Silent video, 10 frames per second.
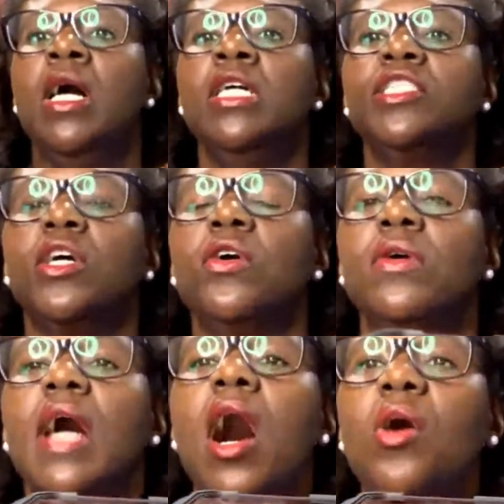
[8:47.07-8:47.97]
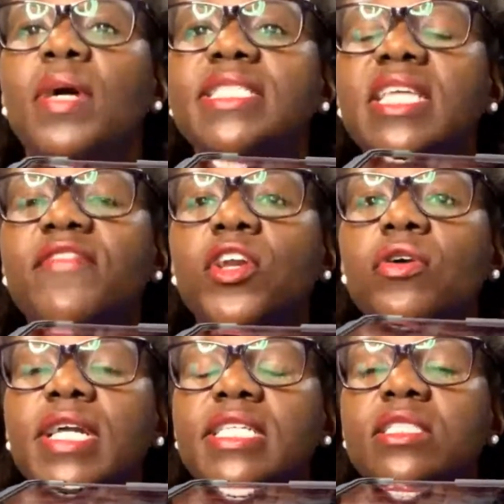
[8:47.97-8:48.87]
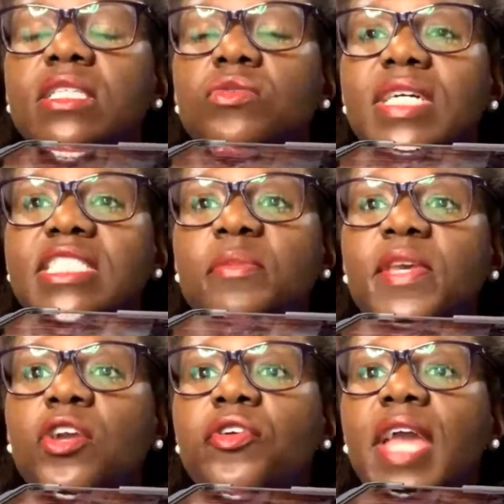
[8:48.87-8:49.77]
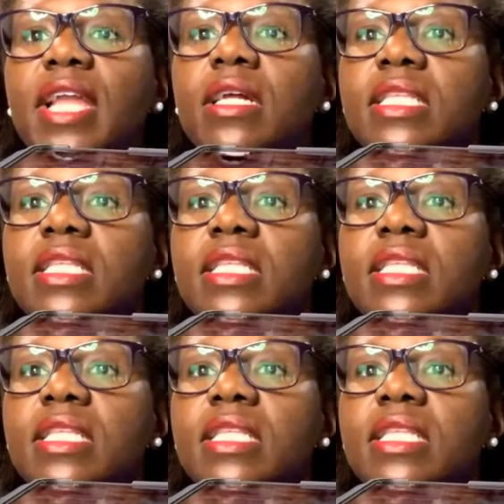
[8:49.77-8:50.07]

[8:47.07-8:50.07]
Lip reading: So always giving credit to the recipe creator.